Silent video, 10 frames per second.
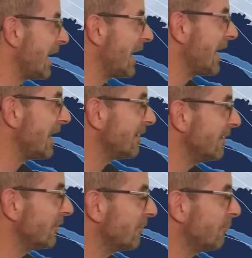And
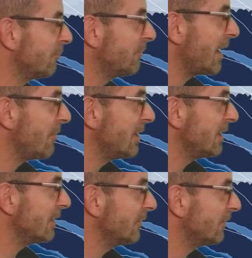it's a
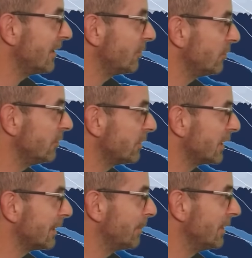very unsettled
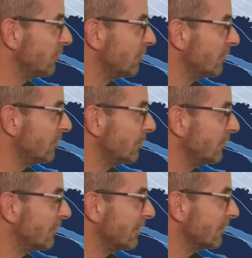looking picture to
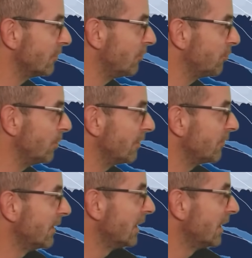start off with.